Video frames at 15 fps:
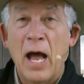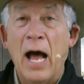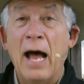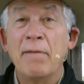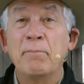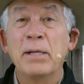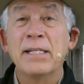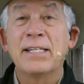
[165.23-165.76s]

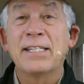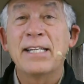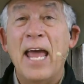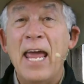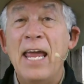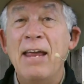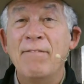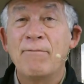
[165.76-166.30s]
I've been
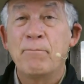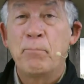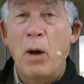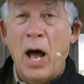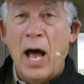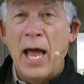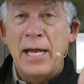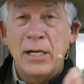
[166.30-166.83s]
saved
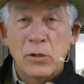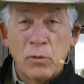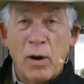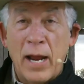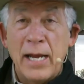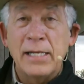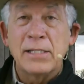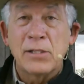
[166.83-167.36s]
by
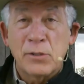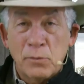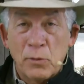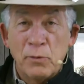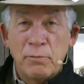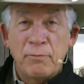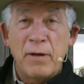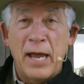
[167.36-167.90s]
grace
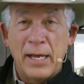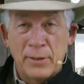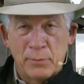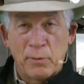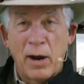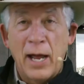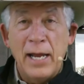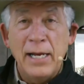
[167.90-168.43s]
through faith,
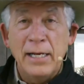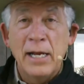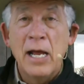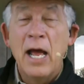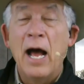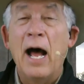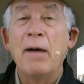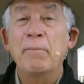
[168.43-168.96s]
right?
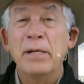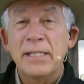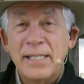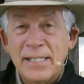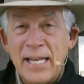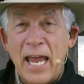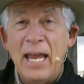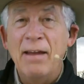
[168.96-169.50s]
I've been
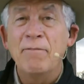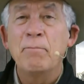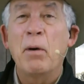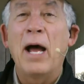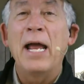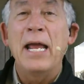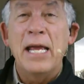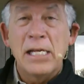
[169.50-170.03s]
saved
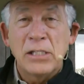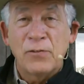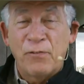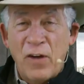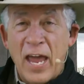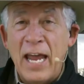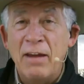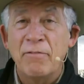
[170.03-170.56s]
by his
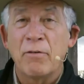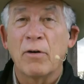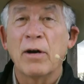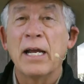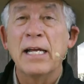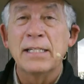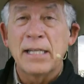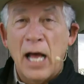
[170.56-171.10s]
favor,
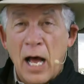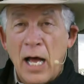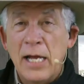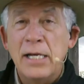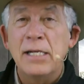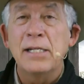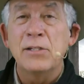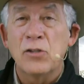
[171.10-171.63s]
his
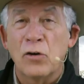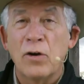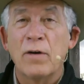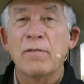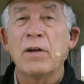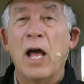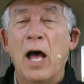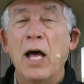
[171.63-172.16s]

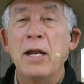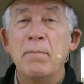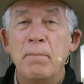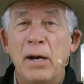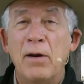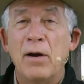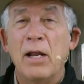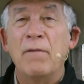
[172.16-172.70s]
undeserved,
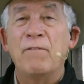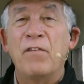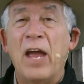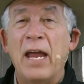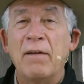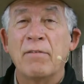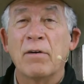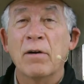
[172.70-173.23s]
unmerited
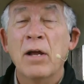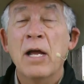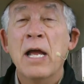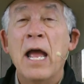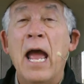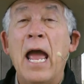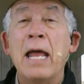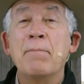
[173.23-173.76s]
favor.
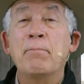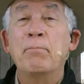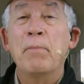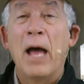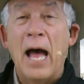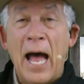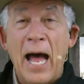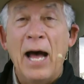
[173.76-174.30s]
And
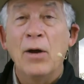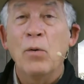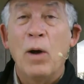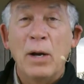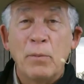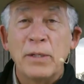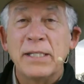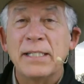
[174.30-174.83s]
how do
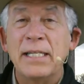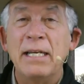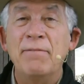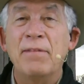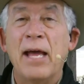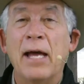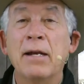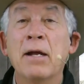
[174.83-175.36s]
I
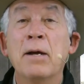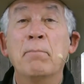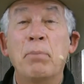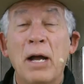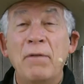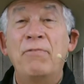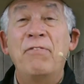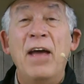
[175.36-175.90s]
receive that?
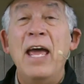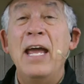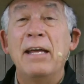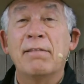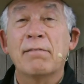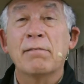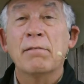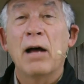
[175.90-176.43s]
By
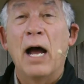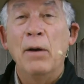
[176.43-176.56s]
faith.